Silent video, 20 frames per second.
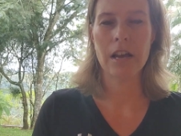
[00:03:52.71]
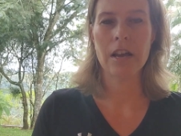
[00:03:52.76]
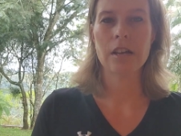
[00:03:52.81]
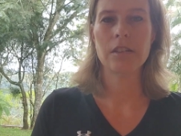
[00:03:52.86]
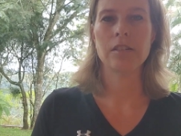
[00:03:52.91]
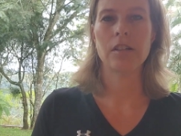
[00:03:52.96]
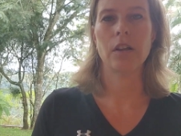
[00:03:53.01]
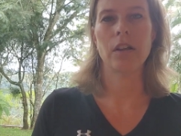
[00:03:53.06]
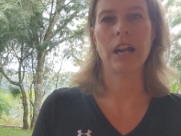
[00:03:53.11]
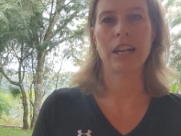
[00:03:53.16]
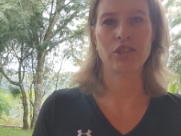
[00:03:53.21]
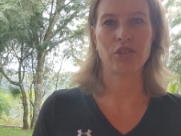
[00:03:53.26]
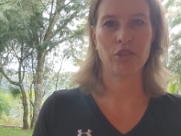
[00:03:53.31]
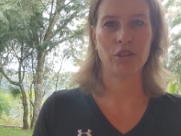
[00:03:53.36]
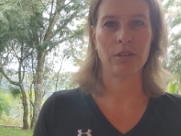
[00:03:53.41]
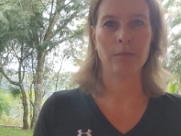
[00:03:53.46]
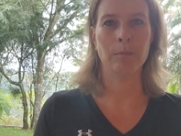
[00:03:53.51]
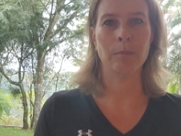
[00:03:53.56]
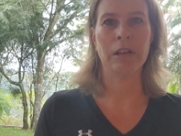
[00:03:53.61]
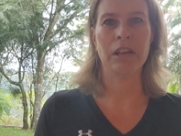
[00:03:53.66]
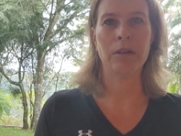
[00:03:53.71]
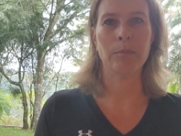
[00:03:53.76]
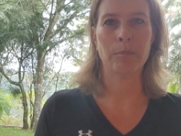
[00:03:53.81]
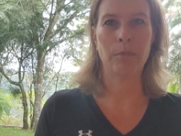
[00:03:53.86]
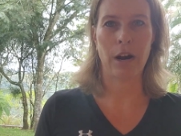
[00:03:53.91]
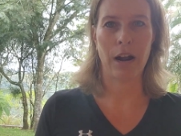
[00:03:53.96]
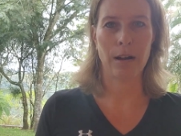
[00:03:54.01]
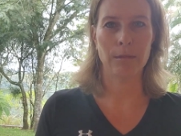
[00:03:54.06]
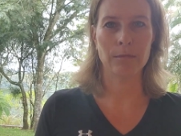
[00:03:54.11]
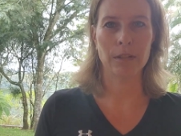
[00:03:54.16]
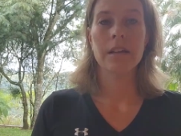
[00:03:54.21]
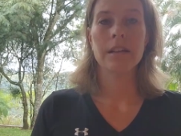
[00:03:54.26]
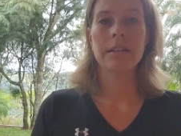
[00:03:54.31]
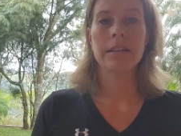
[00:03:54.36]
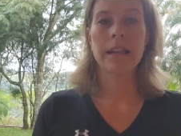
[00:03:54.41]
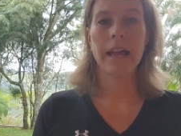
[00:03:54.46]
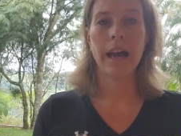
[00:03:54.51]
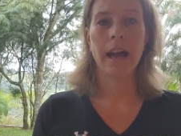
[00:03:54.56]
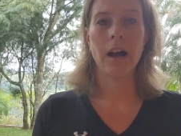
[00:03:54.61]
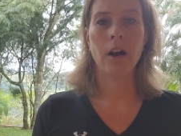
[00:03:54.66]
So that shouldn't be a problem.
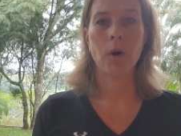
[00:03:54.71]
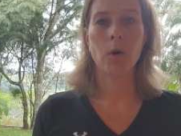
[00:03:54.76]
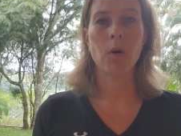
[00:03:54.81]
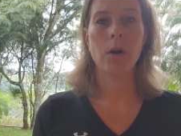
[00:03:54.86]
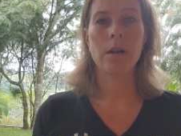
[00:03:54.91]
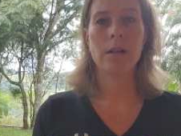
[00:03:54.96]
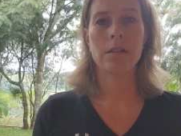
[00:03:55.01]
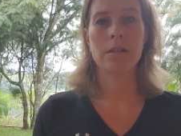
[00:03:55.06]
Now,